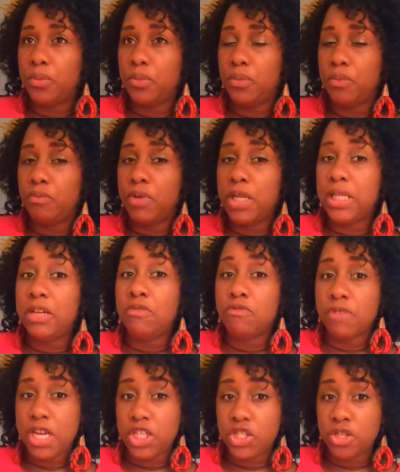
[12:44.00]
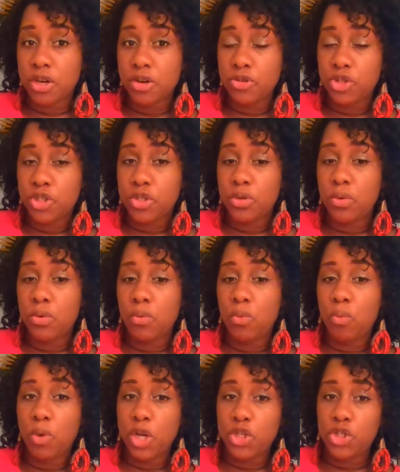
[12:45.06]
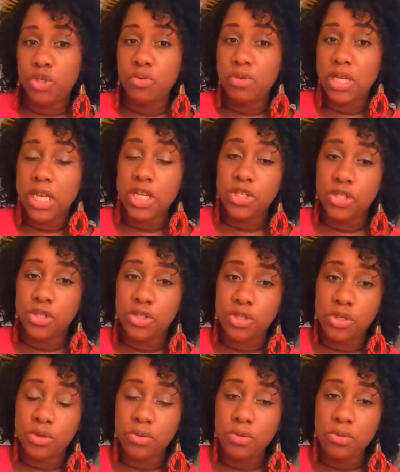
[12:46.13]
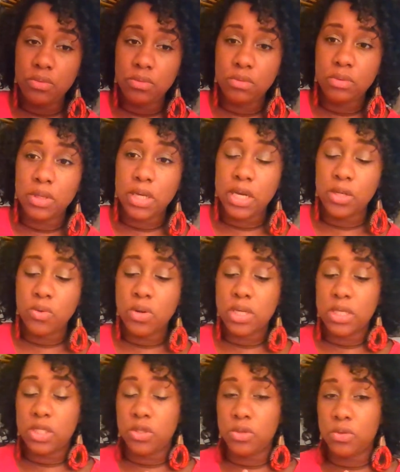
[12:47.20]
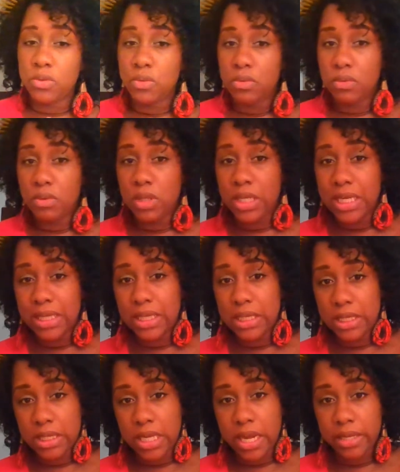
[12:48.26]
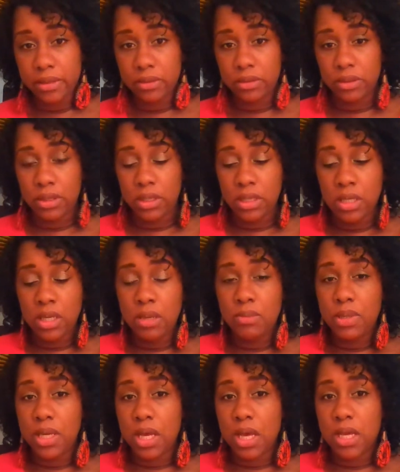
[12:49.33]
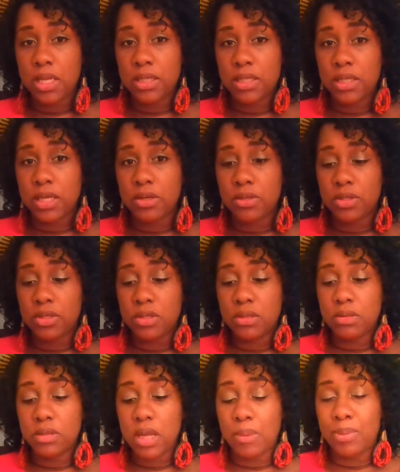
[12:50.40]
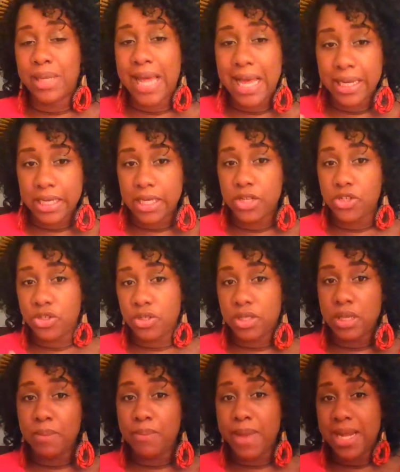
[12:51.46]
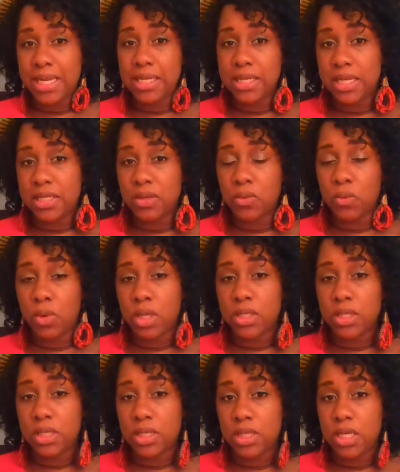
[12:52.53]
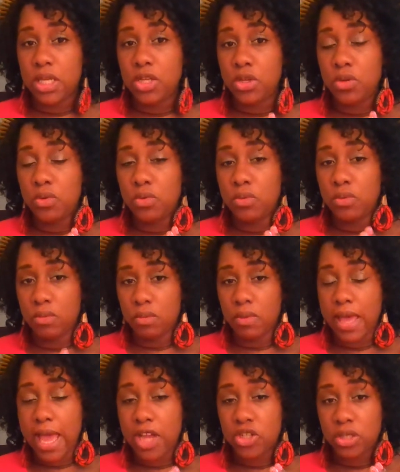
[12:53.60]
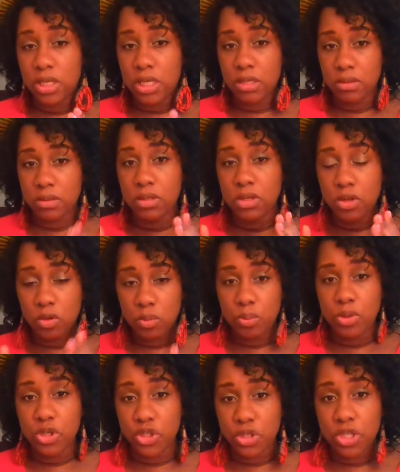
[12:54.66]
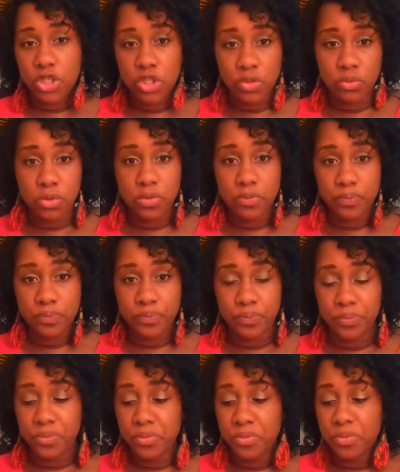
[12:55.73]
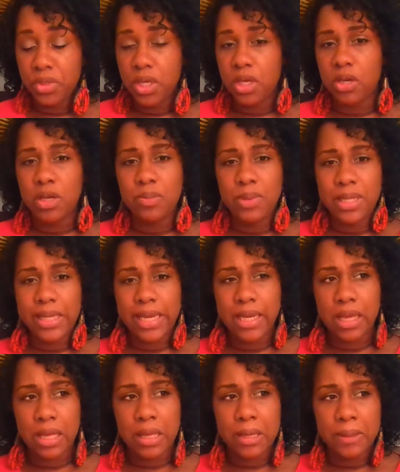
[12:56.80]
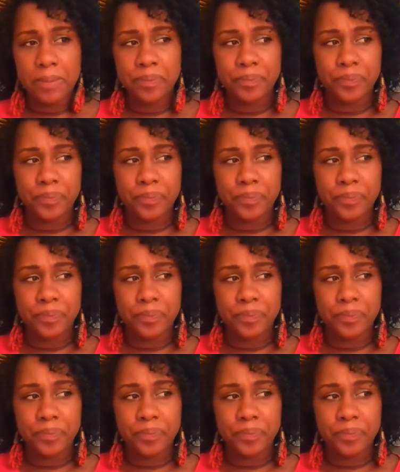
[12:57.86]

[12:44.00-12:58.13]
really research what you need to do in order to get this done, because there's a blockage. Somebody doesn't want to see you actually, push this through. Could be like a